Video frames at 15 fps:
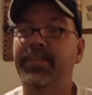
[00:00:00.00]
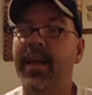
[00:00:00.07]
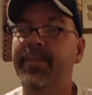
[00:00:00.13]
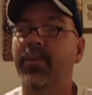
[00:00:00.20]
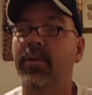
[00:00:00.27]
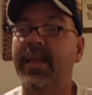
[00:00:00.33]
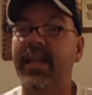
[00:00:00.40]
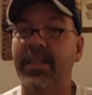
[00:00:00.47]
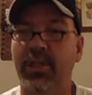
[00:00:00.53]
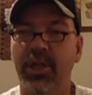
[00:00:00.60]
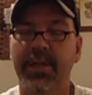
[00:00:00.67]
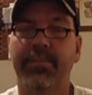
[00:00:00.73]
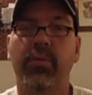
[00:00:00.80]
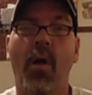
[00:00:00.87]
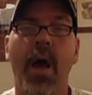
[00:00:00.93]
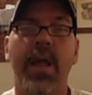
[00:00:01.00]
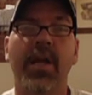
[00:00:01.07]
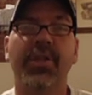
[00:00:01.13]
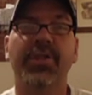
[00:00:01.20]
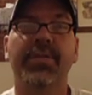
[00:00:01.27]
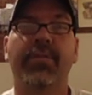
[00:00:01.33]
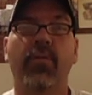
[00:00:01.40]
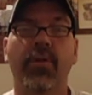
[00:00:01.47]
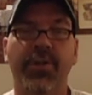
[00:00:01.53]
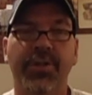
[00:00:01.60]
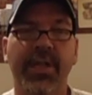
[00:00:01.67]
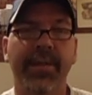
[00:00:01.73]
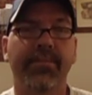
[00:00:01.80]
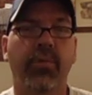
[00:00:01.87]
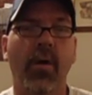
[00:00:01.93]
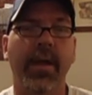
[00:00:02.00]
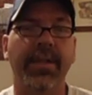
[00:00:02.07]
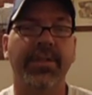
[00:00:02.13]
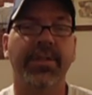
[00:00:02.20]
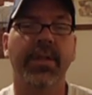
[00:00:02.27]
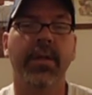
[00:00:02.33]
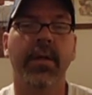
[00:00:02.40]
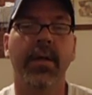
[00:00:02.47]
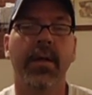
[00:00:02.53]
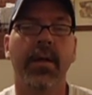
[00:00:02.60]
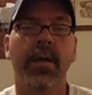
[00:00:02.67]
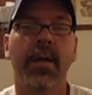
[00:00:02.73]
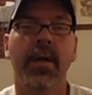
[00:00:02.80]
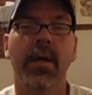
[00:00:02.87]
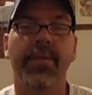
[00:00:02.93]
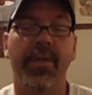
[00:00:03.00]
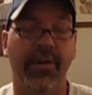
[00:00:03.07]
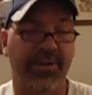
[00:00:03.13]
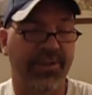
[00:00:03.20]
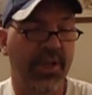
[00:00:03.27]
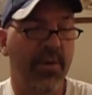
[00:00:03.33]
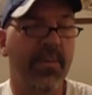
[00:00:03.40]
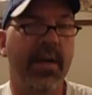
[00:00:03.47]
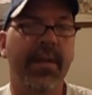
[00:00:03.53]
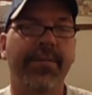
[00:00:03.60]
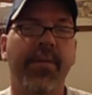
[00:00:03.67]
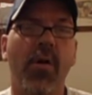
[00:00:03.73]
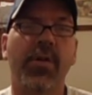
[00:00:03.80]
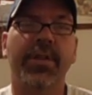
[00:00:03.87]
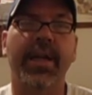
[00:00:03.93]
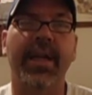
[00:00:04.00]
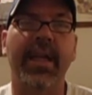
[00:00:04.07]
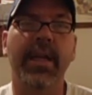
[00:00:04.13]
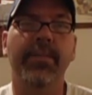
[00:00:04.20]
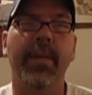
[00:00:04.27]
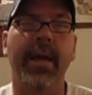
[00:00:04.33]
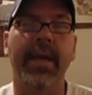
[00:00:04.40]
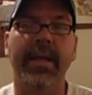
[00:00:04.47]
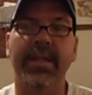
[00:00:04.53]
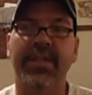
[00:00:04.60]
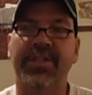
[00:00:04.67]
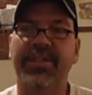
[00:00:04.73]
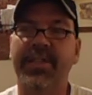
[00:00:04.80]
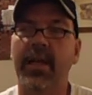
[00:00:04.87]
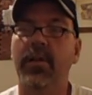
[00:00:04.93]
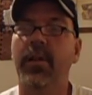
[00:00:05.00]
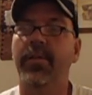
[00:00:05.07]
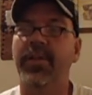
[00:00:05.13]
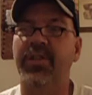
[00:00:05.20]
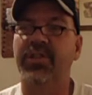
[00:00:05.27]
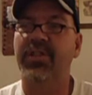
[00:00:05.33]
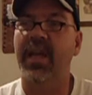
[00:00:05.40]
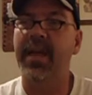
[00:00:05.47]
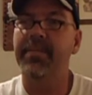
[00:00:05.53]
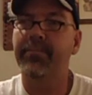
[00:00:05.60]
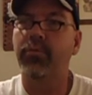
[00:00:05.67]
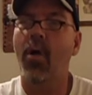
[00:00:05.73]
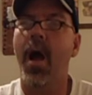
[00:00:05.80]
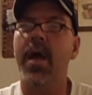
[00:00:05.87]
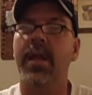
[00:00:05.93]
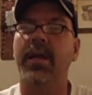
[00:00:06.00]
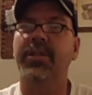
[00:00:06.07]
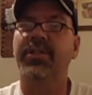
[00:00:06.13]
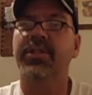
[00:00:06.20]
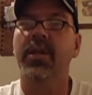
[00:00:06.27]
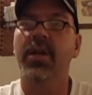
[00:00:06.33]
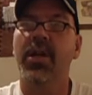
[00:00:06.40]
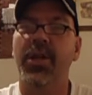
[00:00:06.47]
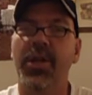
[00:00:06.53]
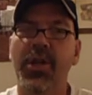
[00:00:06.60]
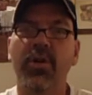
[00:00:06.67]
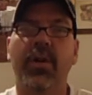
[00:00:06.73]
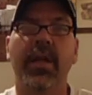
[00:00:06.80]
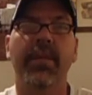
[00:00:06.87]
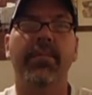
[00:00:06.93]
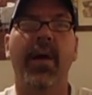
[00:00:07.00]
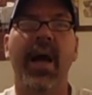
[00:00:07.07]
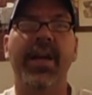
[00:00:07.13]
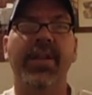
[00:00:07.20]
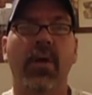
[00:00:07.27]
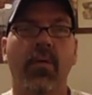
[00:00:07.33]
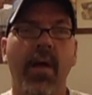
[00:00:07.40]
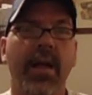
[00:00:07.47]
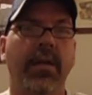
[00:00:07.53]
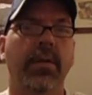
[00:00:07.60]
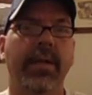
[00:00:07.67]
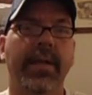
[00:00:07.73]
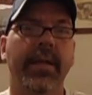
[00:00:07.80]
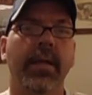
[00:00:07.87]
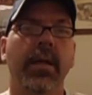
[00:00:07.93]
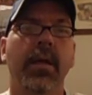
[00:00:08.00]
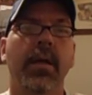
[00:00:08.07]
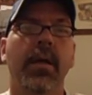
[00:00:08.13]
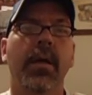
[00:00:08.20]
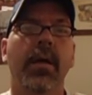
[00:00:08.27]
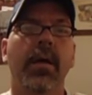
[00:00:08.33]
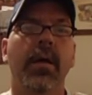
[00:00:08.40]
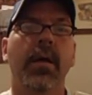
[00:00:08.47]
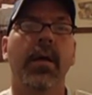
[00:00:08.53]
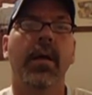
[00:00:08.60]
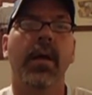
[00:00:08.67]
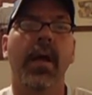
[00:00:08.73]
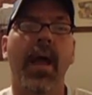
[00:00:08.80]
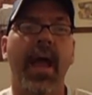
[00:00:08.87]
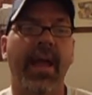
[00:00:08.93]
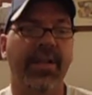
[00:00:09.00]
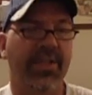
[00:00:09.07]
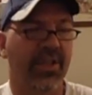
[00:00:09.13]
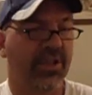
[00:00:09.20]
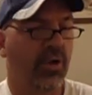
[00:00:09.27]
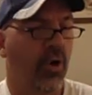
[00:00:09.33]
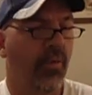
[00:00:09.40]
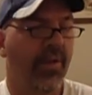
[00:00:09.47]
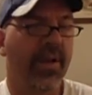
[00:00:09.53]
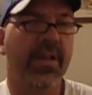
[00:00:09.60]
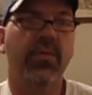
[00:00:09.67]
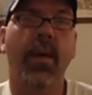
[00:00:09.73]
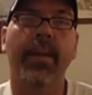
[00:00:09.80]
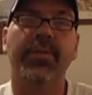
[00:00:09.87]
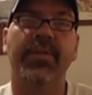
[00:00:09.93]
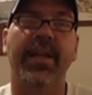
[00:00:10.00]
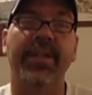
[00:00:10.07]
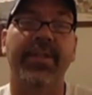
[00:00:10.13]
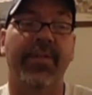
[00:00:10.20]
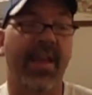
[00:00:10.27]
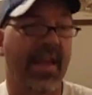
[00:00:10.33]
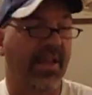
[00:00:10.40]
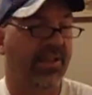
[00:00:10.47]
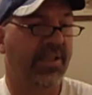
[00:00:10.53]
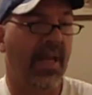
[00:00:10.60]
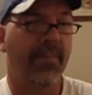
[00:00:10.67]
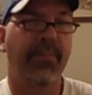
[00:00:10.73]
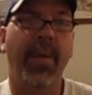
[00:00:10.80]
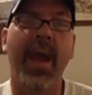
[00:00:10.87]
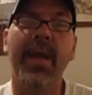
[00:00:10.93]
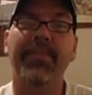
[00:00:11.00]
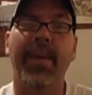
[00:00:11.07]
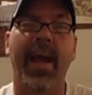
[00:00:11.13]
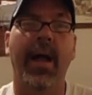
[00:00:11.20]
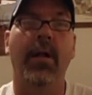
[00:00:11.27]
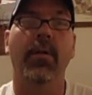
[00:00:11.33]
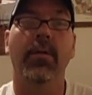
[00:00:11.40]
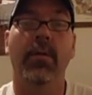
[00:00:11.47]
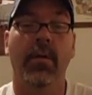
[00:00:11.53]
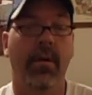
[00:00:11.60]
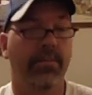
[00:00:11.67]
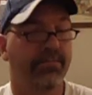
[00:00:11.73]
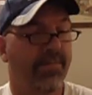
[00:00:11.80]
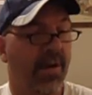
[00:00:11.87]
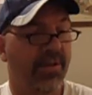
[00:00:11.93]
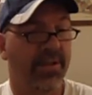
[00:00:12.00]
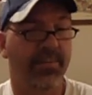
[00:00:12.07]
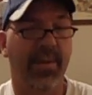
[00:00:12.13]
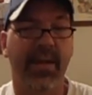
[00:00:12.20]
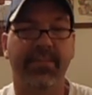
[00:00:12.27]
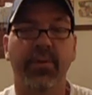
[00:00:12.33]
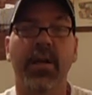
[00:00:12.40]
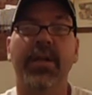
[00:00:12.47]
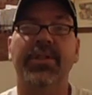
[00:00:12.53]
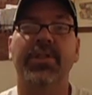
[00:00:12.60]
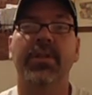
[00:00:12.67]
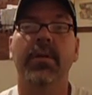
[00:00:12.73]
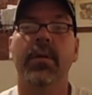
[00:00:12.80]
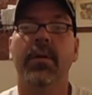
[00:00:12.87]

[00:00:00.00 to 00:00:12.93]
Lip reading: people get good products for a cheap price. There's too many folks on eBay selling the same products you can buy directly and just going to these websites. They accept PayPal. There's a big plus.